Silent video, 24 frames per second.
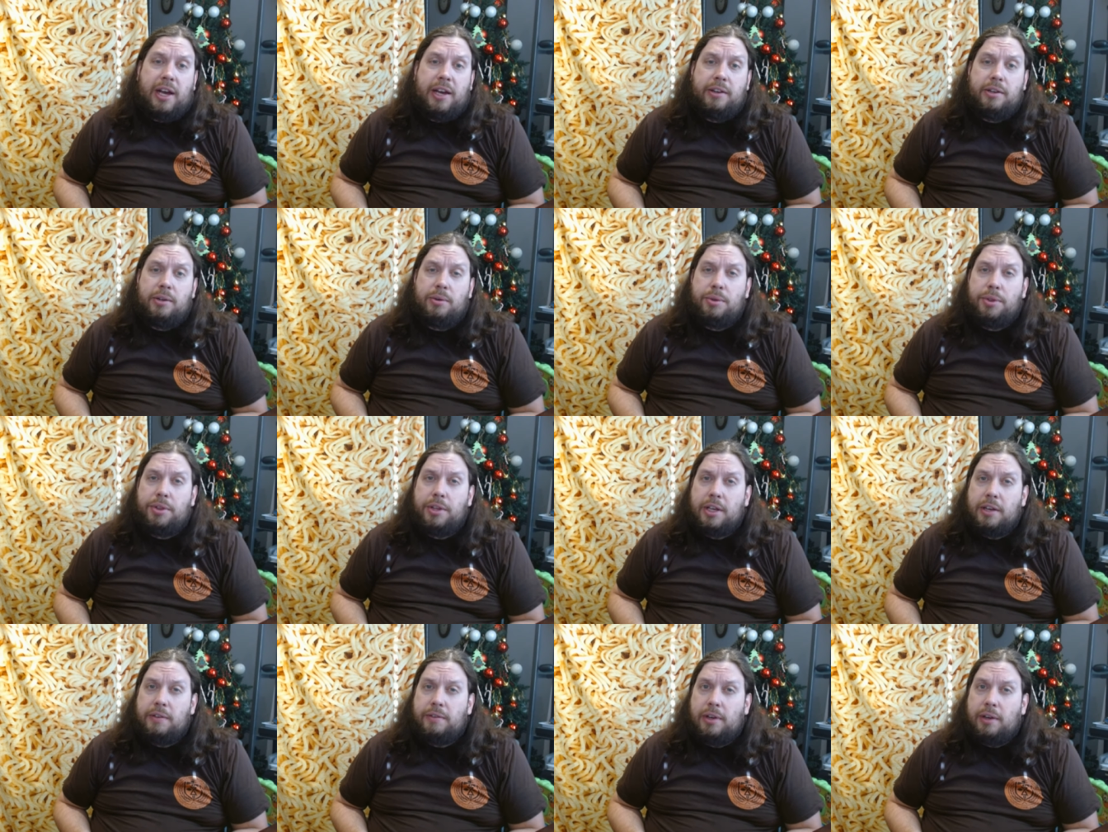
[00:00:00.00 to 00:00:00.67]
I
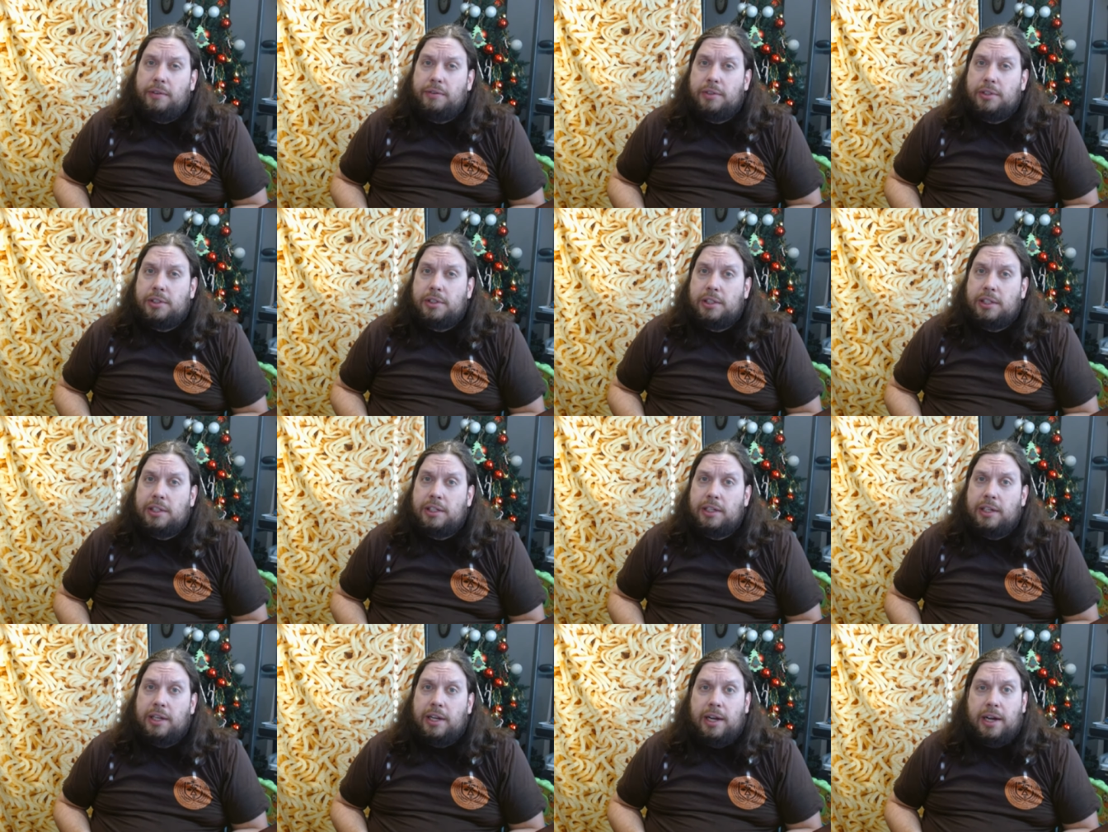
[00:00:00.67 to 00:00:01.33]
don't think I've ever
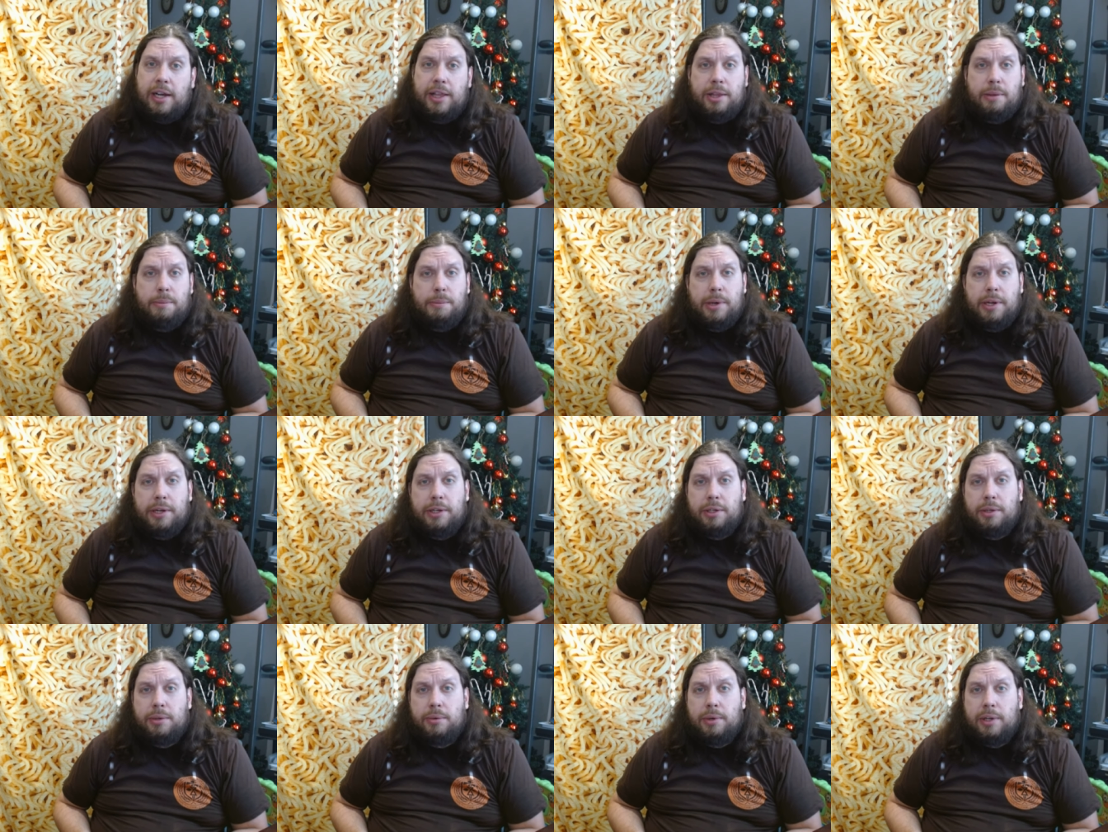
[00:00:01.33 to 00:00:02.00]
seen it on the
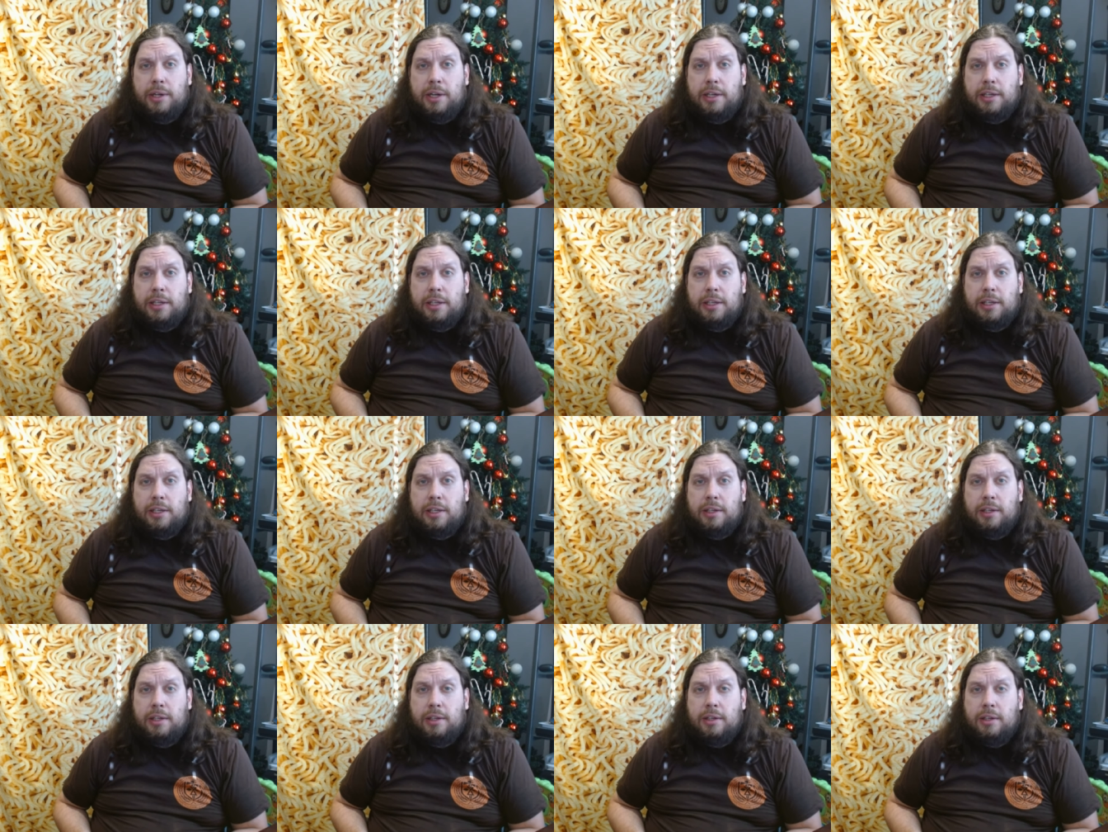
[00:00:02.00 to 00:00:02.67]
menu at
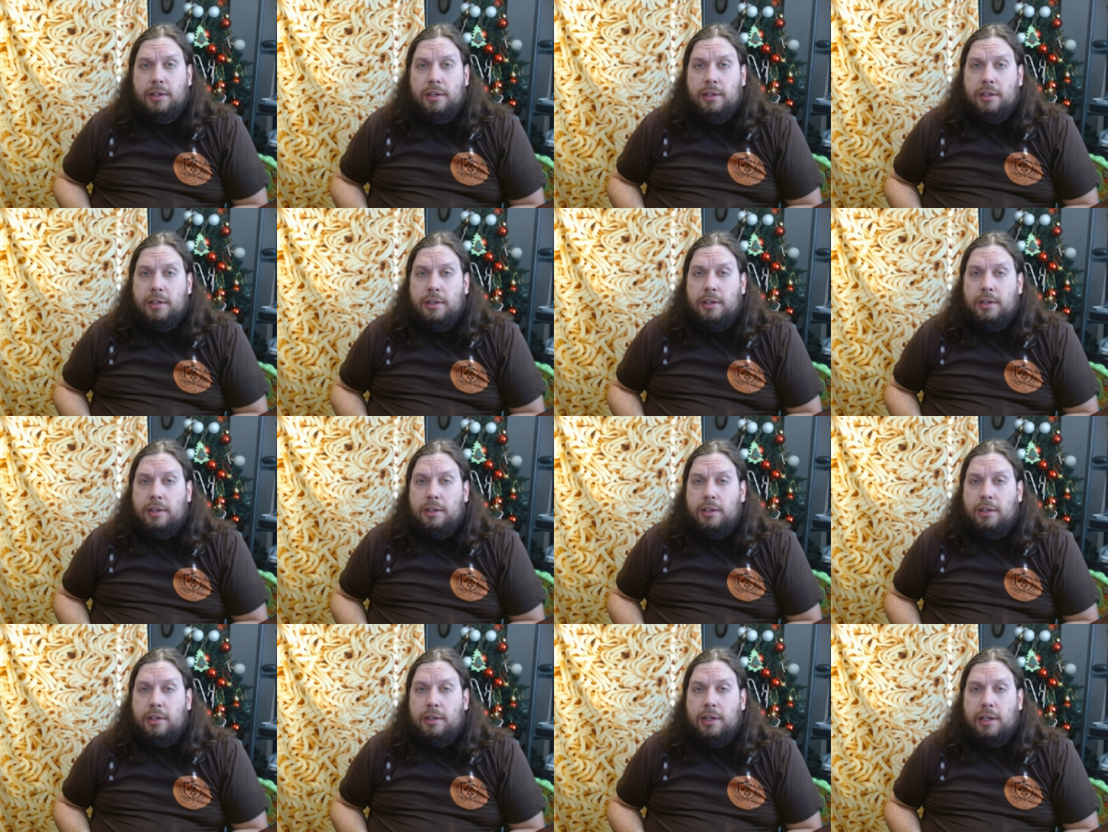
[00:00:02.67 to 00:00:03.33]
any
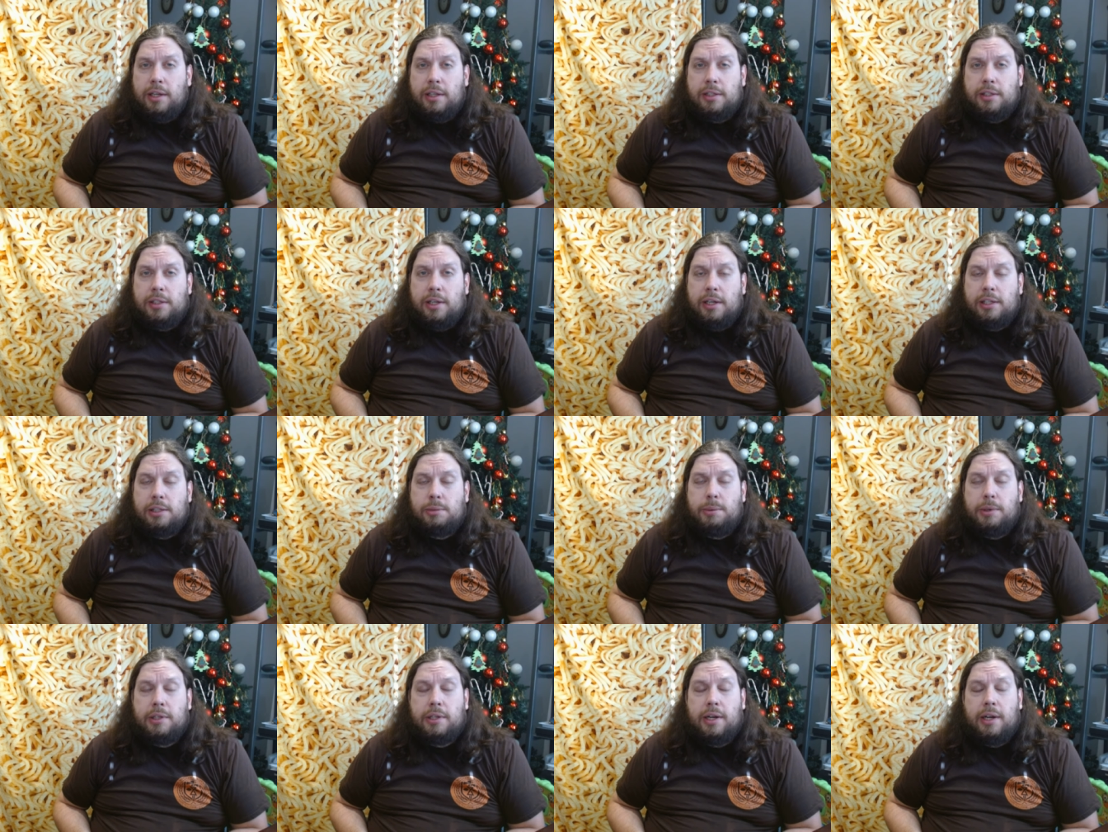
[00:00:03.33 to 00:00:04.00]
United
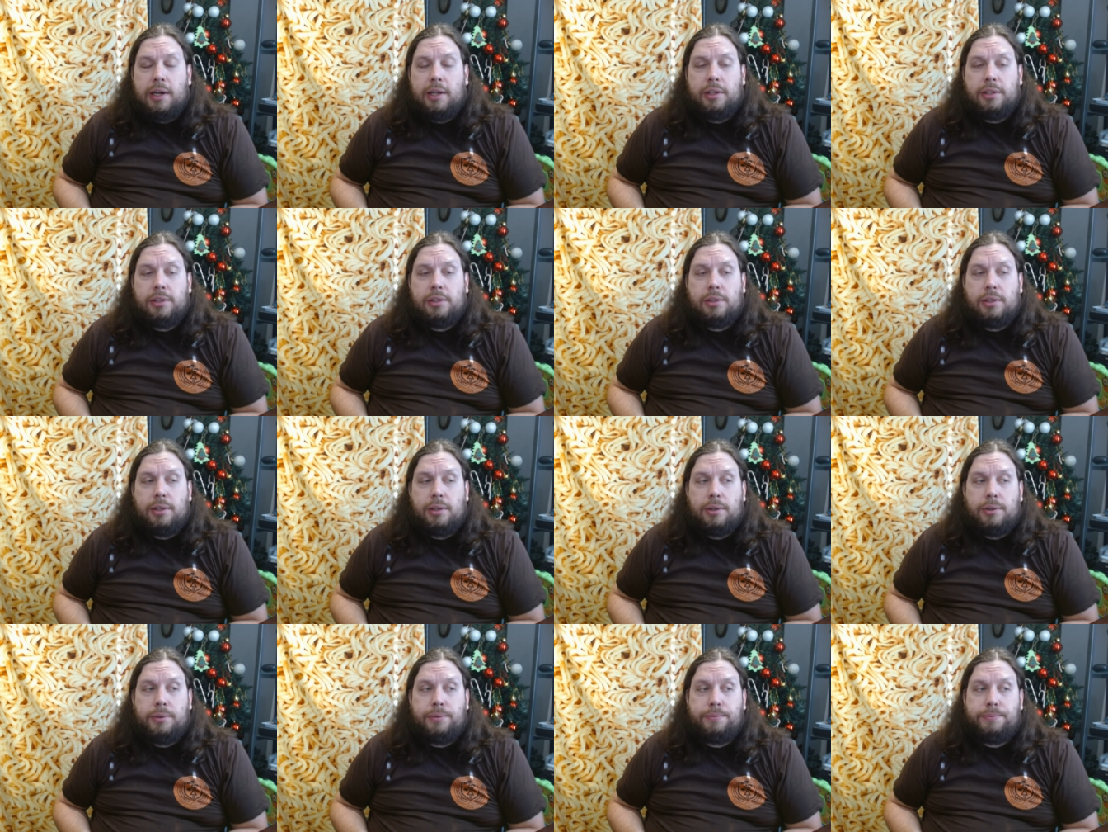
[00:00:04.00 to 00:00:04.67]
States
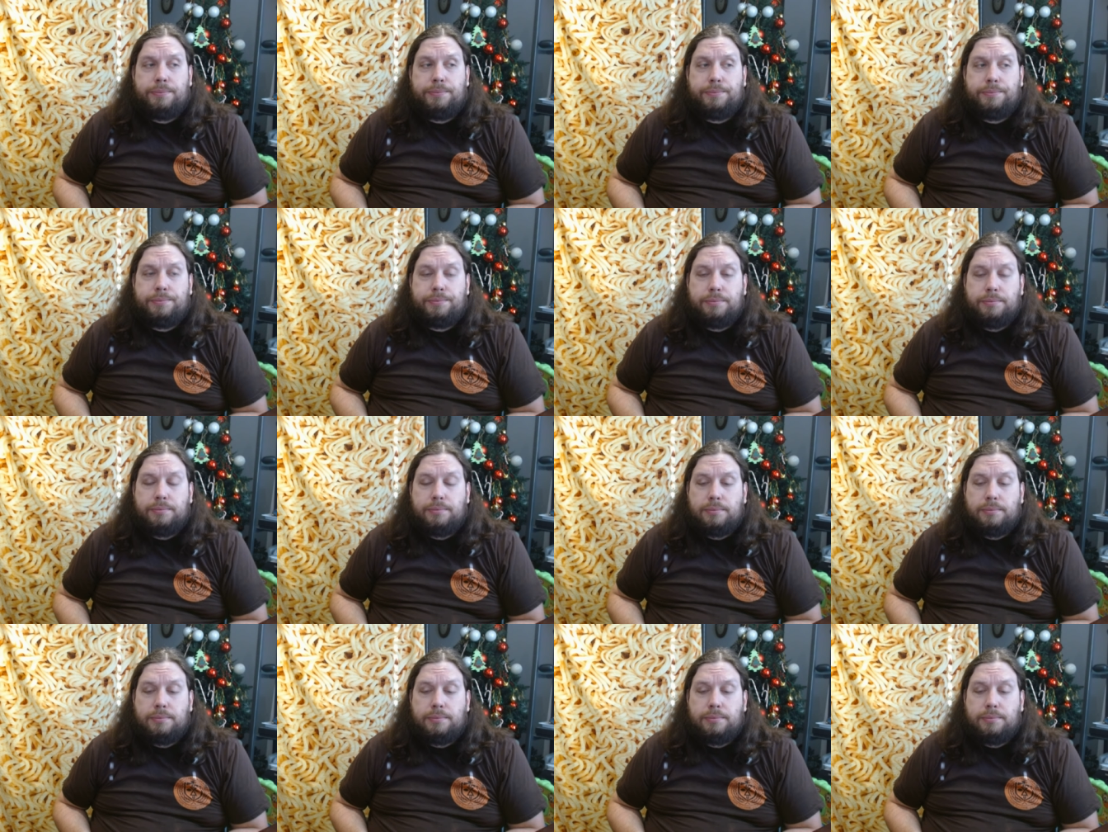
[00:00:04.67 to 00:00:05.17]
McDonald's, so